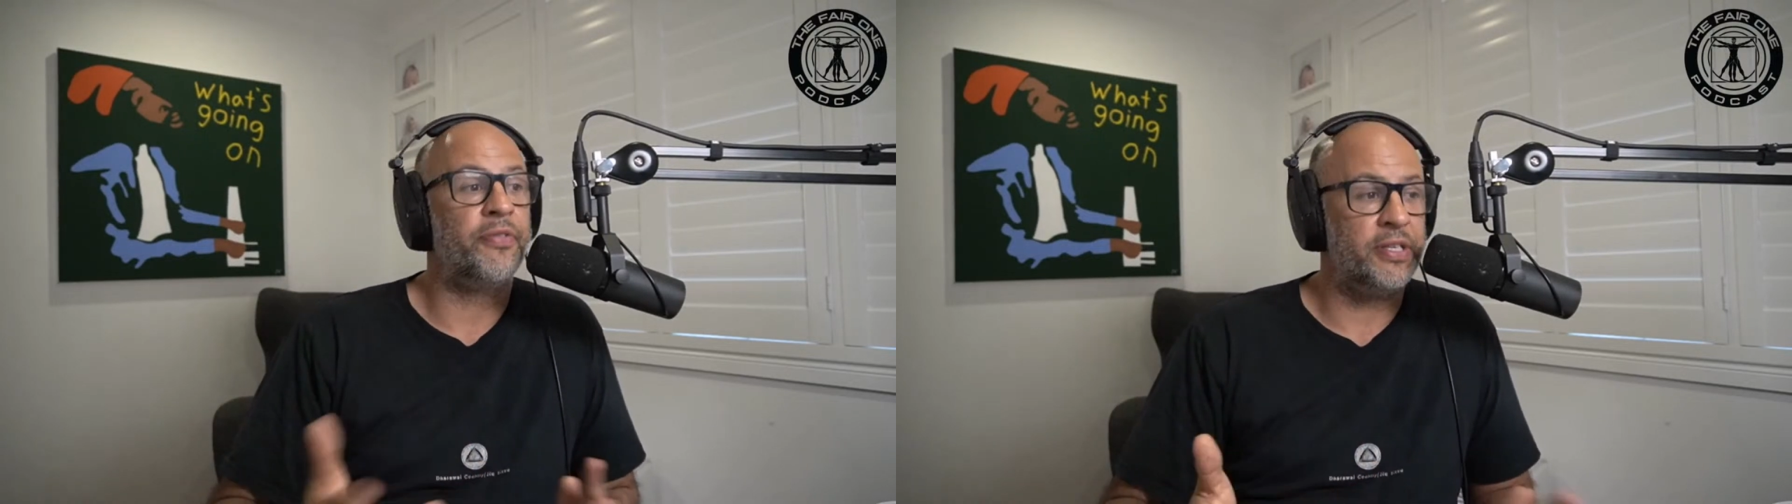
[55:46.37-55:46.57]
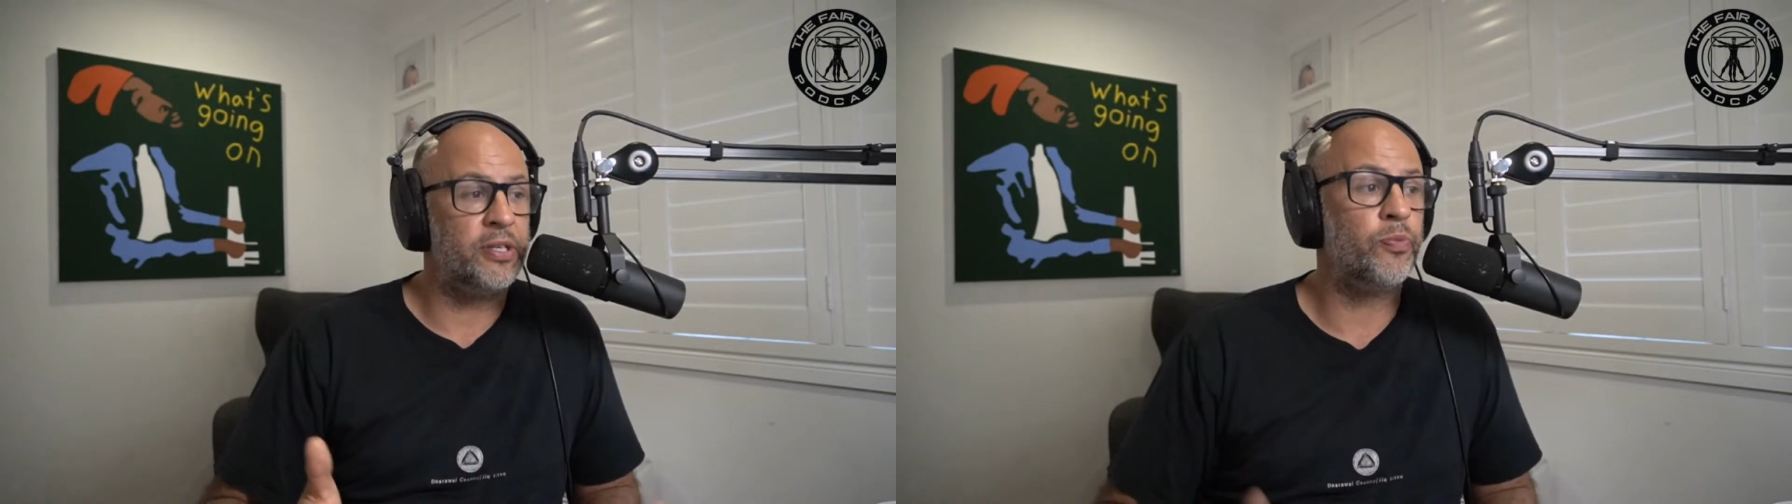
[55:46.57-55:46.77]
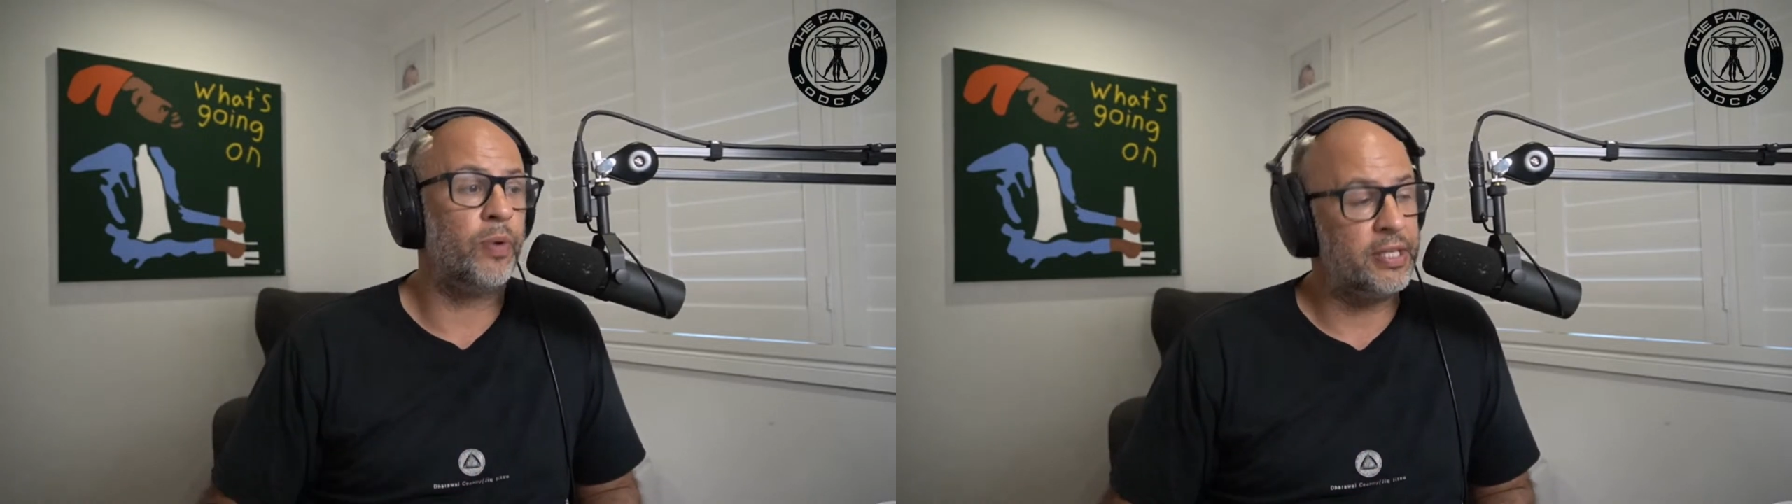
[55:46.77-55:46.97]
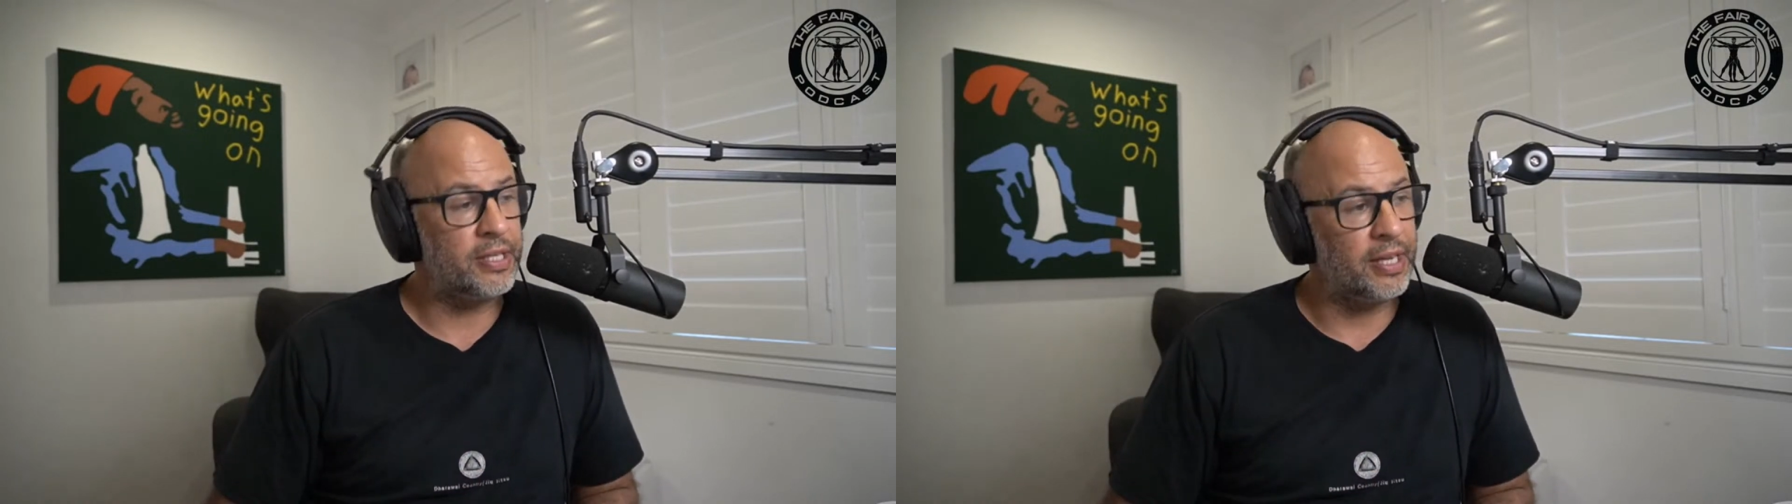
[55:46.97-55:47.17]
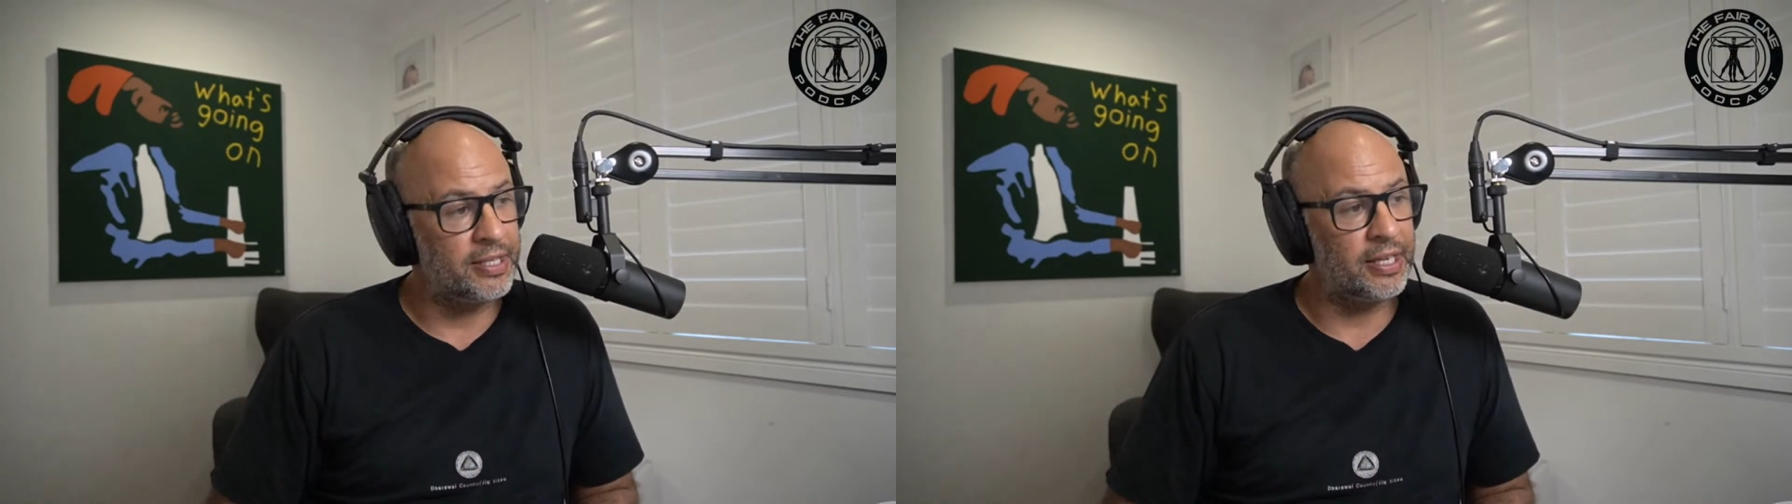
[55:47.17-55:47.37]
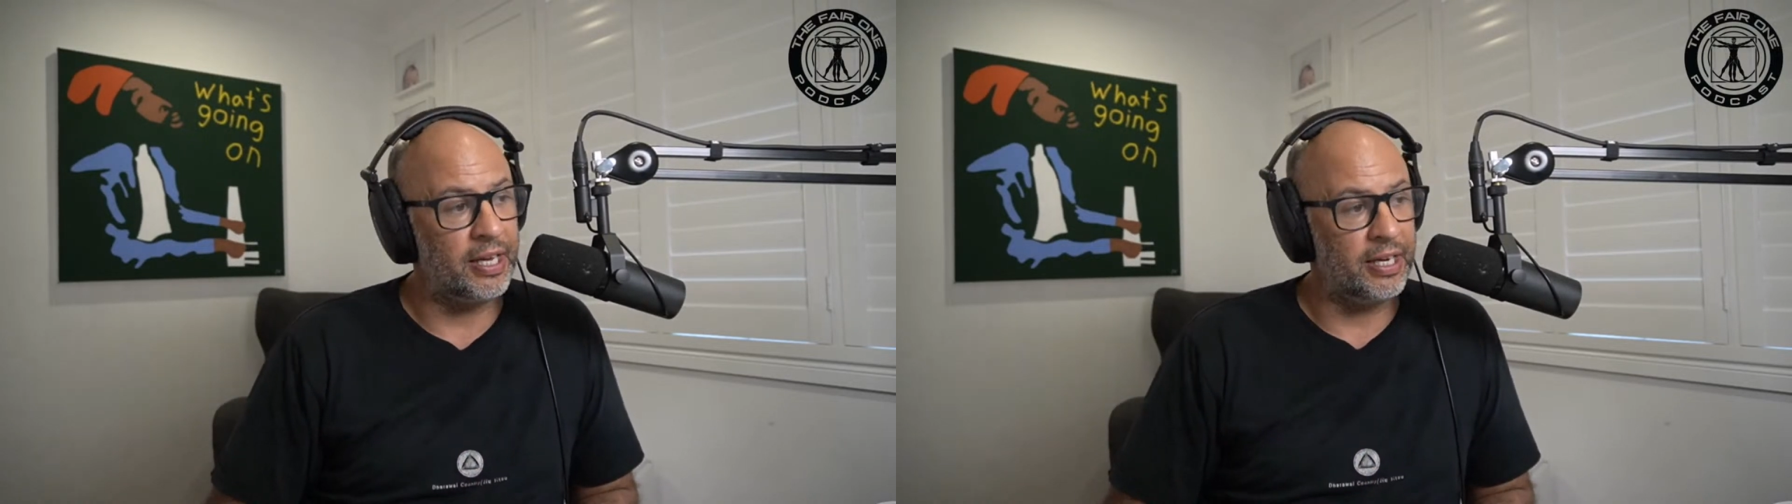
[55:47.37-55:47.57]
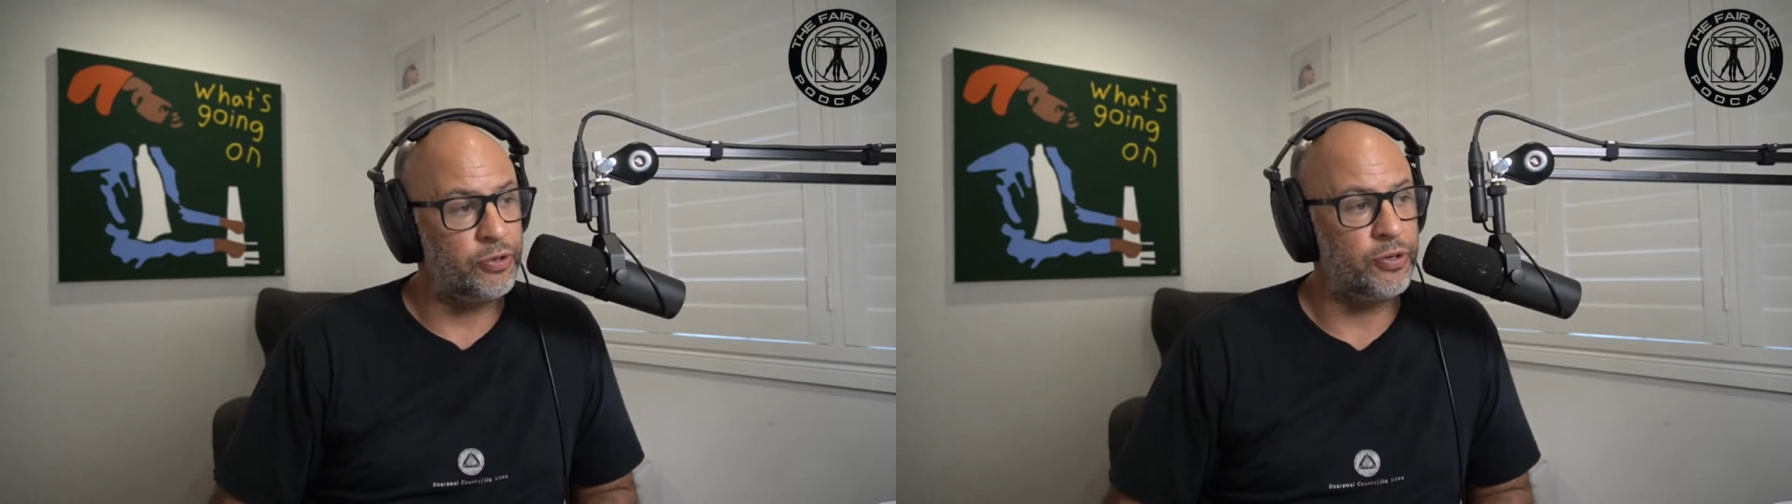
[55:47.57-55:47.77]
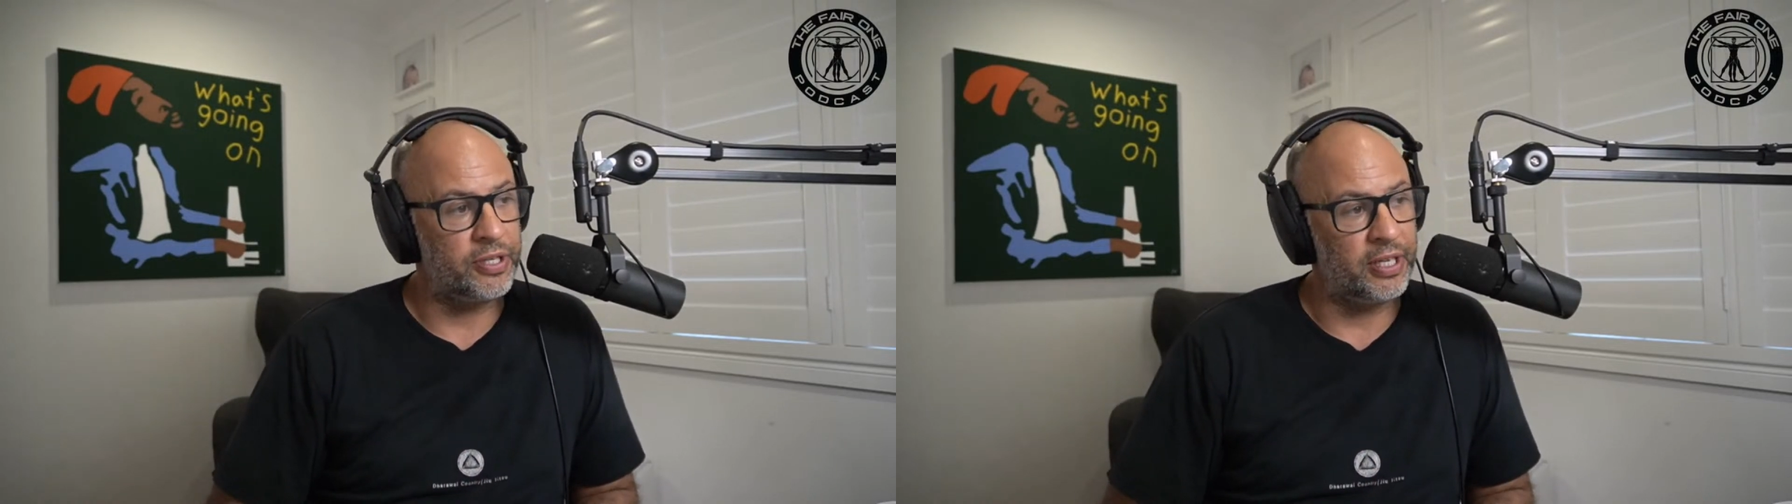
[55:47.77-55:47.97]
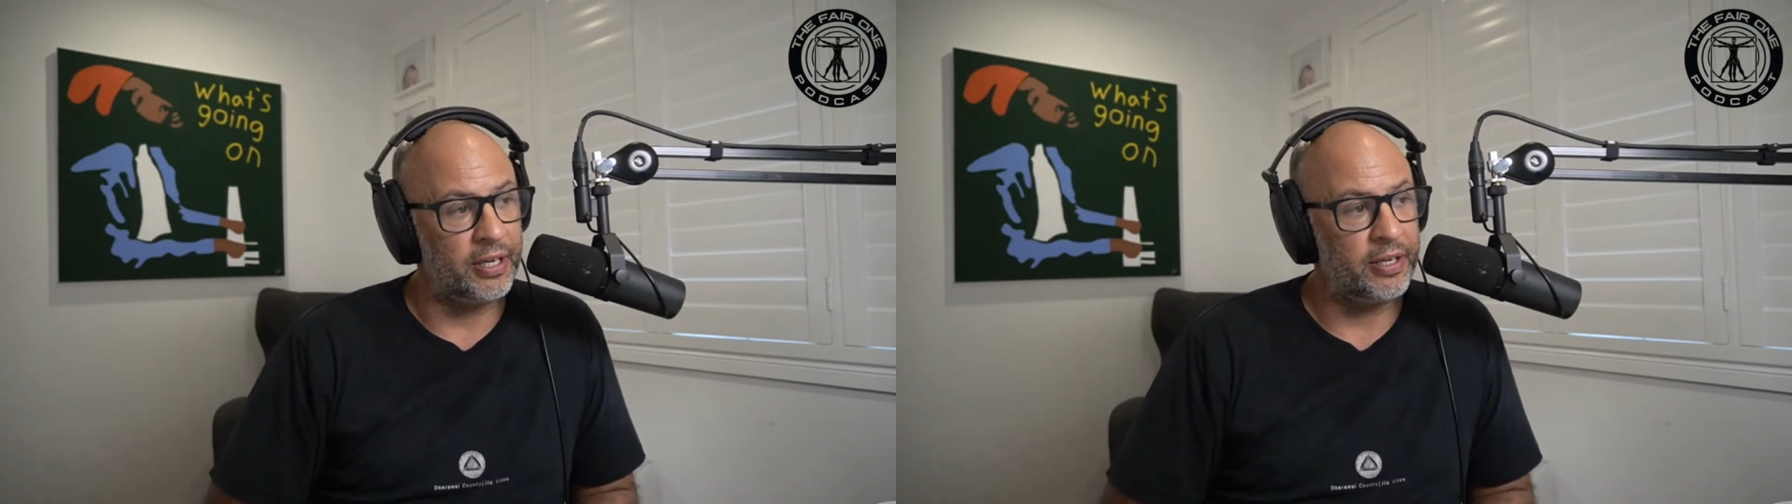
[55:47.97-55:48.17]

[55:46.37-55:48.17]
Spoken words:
this is when it starts to get interesting.